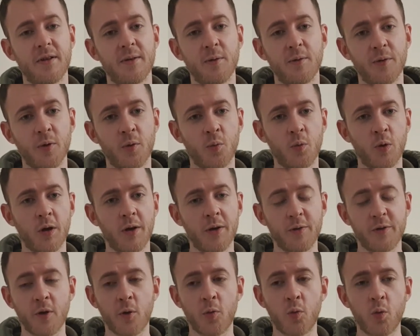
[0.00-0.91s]
The
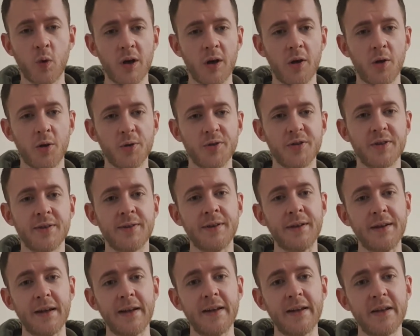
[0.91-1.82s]
world
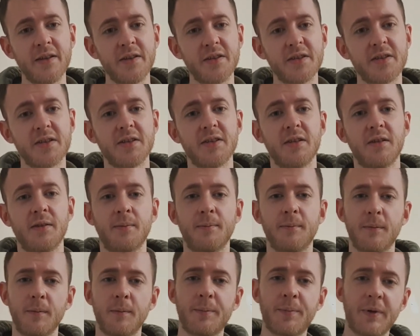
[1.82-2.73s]
needs
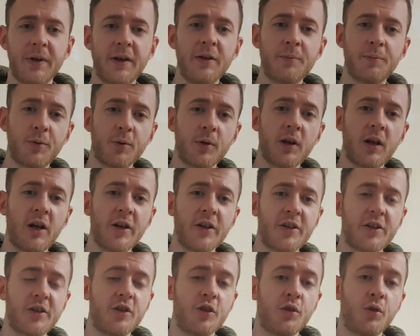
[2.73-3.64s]
people
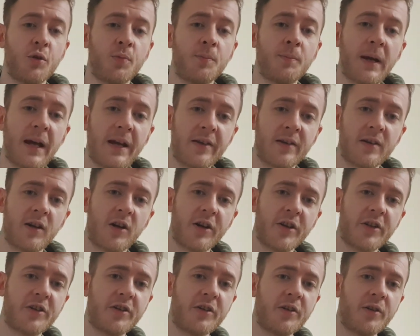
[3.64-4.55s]
like you, men
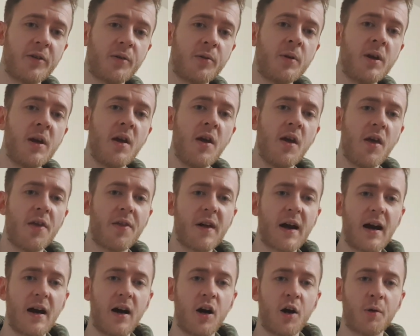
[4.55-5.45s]
like you, that
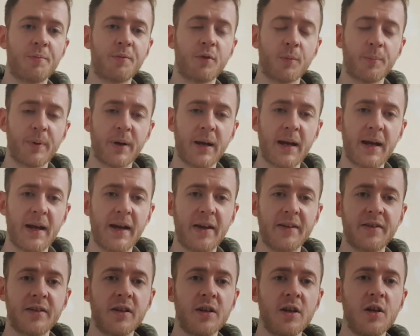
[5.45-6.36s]
are
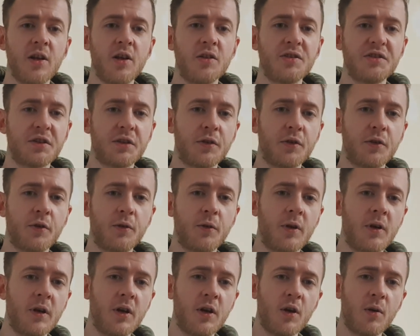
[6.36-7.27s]
prepared to
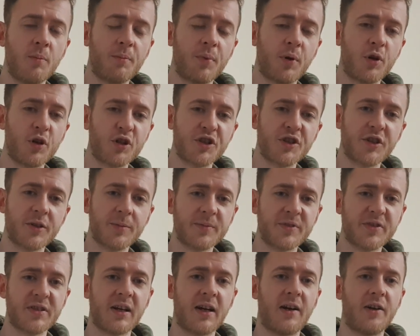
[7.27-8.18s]
push
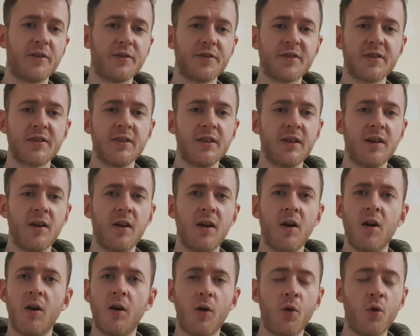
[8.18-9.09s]
themselves
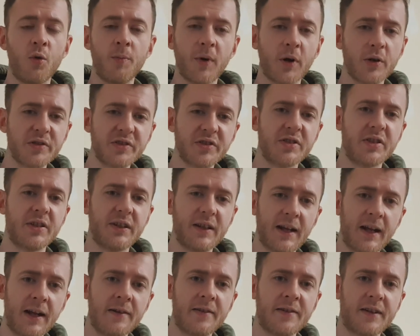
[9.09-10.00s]
almost to
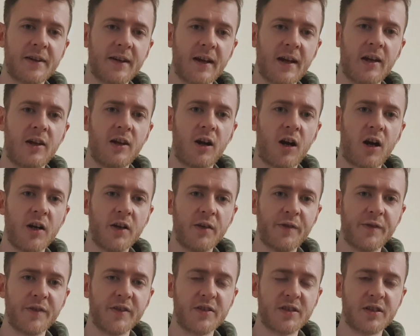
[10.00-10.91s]
the end of their
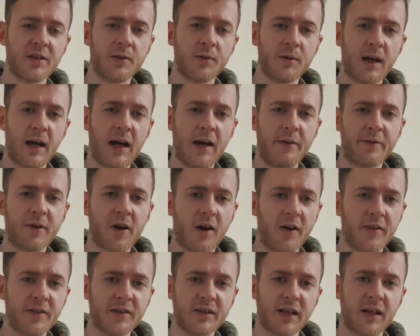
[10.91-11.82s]
life to have
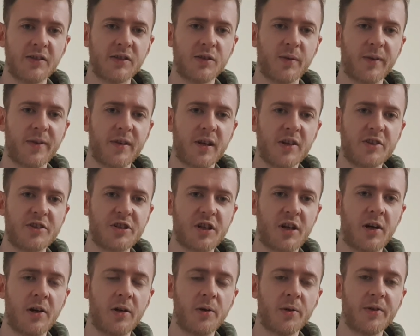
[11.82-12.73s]
contact with their
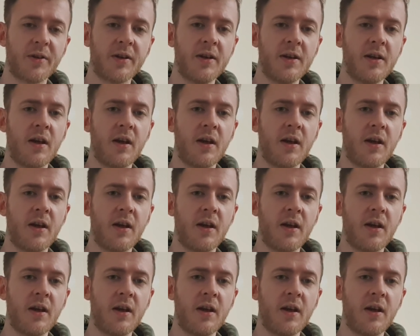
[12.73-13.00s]
child.